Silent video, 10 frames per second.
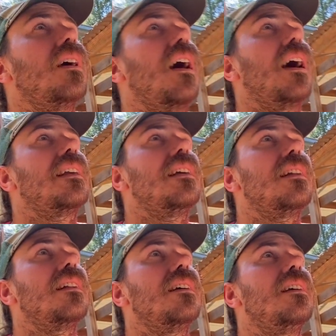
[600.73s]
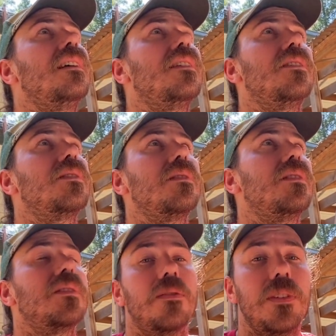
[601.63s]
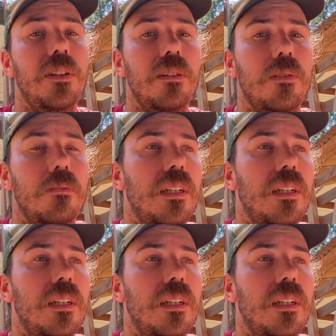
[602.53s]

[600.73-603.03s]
I can, there's, there's a few different